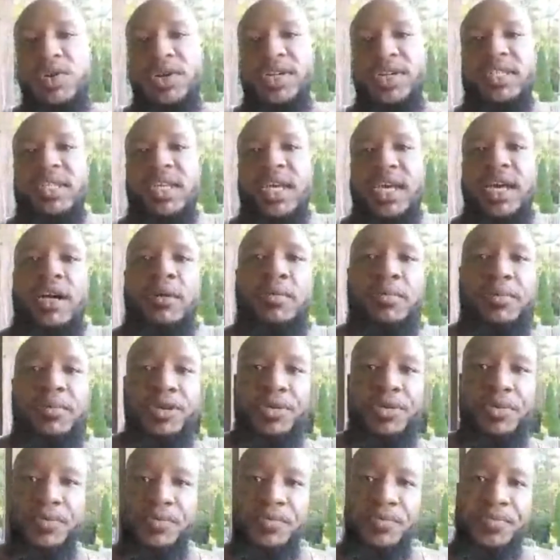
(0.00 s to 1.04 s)
going to help
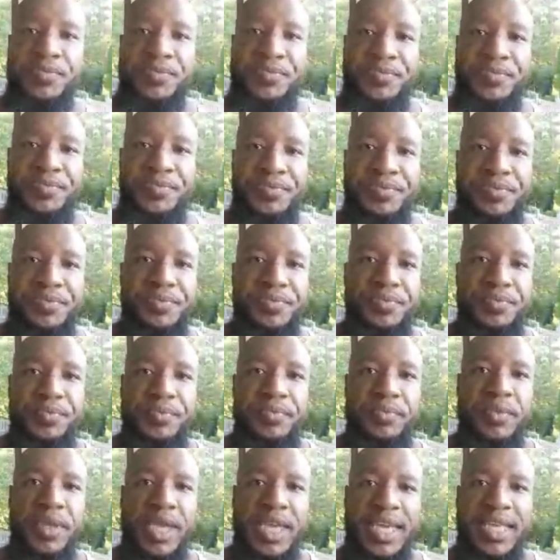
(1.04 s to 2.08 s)
you.
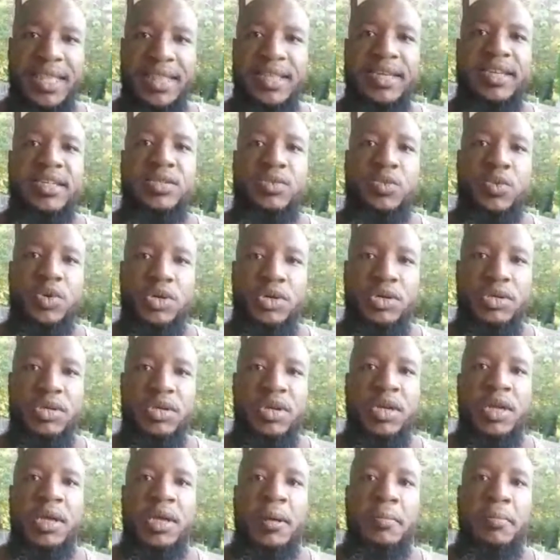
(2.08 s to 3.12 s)
In this
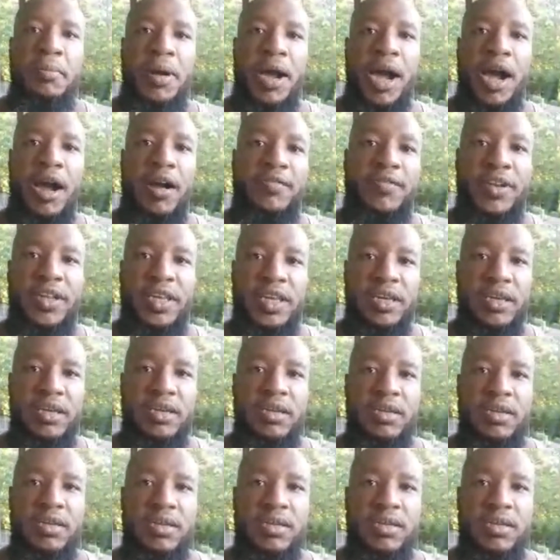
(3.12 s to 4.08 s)
world, poverty